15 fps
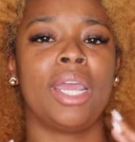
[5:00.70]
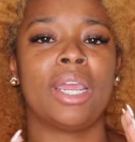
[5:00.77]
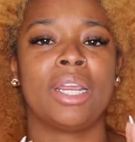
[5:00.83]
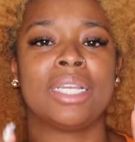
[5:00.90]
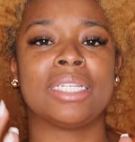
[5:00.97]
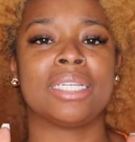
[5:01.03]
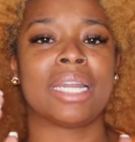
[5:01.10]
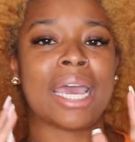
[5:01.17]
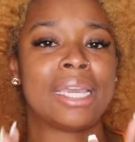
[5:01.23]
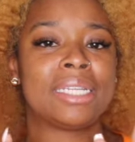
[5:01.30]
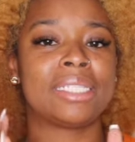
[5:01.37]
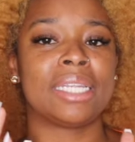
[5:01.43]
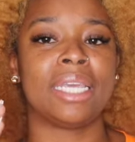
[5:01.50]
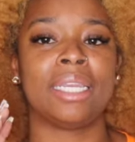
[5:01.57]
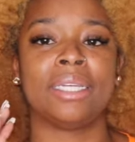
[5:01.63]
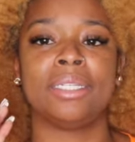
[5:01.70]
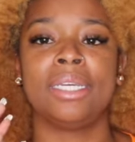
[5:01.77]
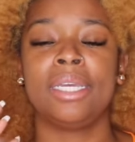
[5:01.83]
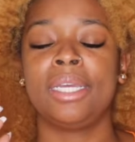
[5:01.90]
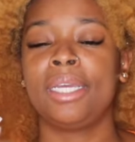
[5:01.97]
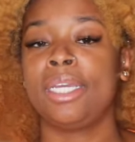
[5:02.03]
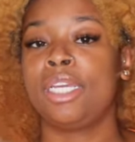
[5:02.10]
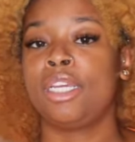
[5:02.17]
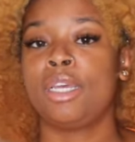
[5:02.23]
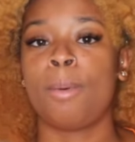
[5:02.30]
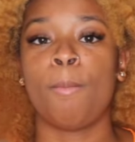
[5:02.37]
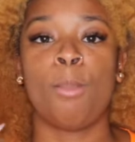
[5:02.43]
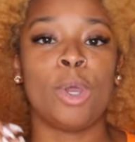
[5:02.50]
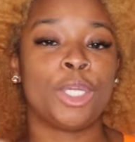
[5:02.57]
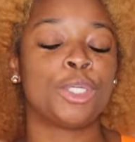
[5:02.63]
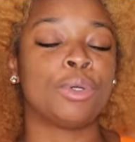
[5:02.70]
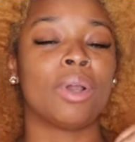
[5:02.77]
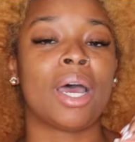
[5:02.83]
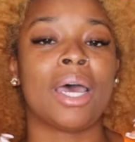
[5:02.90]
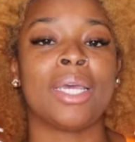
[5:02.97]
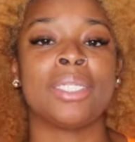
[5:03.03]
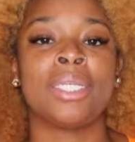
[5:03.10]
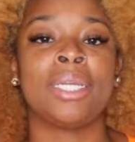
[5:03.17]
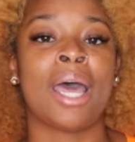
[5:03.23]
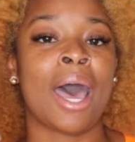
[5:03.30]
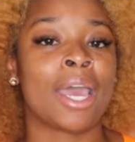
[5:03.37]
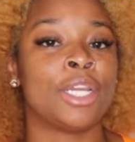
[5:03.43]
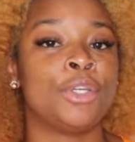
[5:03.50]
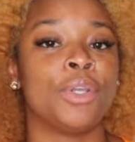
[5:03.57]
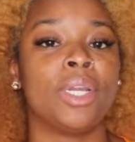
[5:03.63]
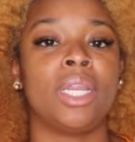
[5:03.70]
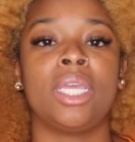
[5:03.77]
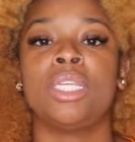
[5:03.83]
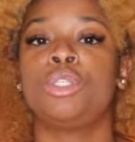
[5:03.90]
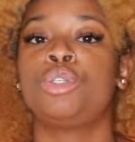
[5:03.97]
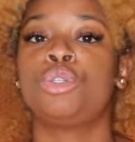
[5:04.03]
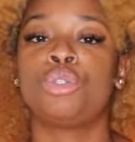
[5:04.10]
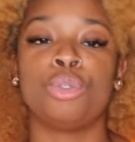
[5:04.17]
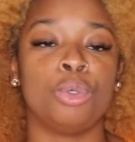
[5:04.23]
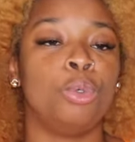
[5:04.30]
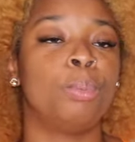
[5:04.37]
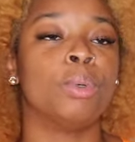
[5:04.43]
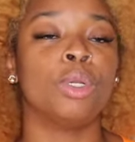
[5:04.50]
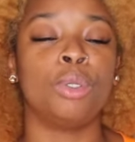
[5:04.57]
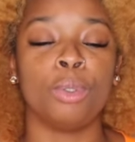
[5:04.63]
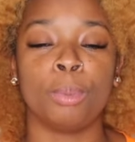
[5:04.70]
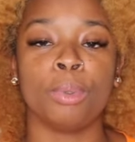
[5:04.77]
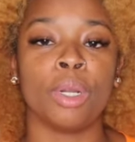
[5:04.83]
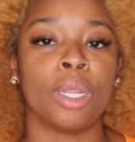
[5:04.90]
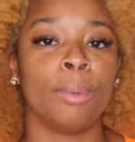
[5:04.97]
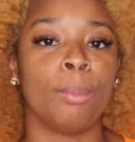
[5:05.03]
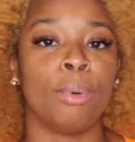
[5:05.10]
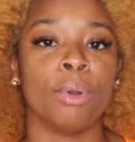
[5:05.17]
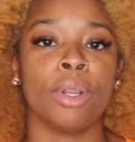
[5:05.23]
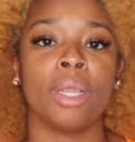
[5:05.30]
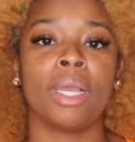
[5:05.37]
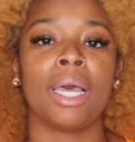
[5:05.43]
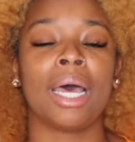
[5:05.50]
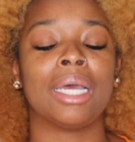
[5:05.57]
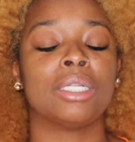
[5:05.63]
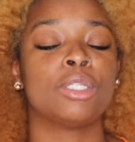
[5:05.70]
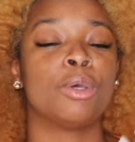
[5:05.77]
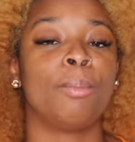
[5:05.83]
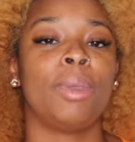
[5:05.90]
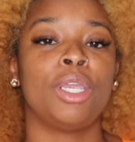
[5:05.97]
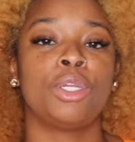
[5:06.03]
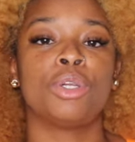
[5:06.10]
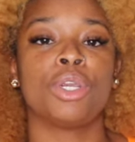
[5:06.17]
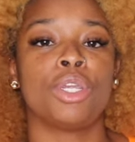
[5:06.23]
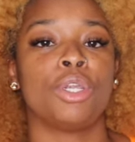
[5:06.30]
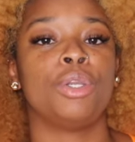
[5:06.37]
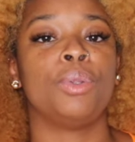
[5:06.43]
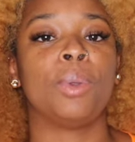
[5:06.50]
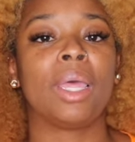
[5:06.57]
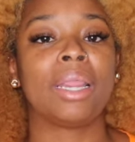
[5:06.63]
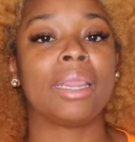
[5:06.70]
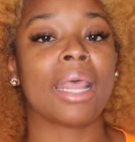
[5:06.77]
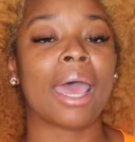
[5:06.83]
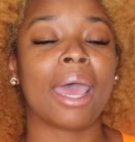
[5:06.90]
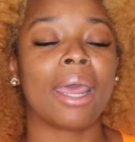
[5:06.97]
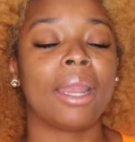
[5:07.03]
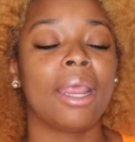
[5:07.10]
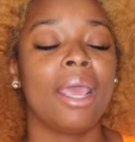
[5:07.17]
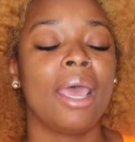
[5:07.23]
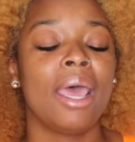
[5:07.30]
hair is nice and moisturized and hydrated is super duper important, guys. So make sure you're doing that.